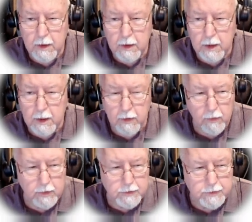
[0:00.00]
And the
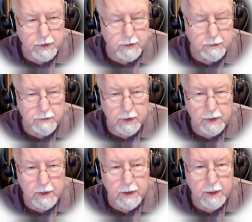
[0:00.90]
Lord said to
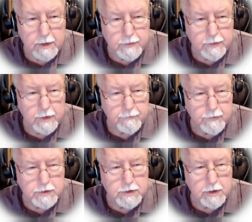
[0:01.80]
Ananias in a
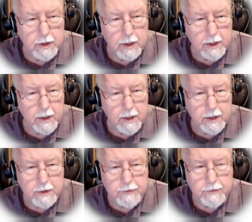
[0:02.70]
vision, Ananias,